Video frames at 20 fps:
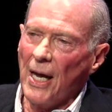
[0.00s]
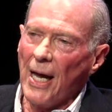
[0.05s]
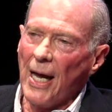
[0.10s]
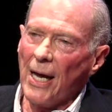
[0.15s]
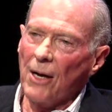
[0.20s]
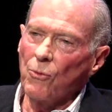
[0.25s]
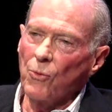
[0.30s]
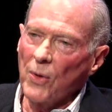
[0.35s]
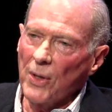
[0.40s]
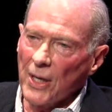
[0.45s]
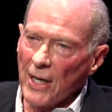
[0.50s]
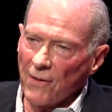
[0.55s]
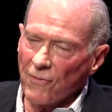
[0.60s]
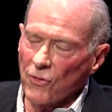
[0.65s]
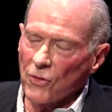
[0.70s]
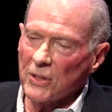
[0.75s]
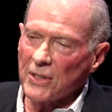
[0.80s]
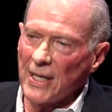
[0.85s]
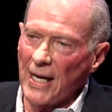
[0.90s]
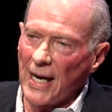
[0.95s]
and whenever
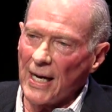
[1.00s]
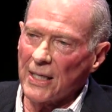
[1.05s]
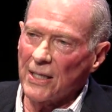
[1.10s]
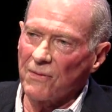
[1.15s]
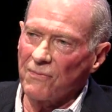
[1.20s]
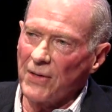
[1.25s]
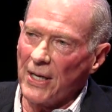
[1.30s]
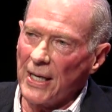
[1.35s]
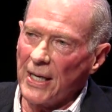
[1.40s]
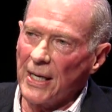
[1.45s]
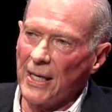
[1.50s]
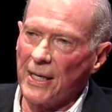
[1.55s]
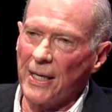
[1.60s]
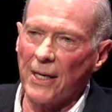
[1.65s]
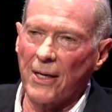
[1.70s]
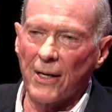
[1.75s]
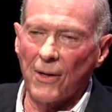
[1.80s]
it's activated in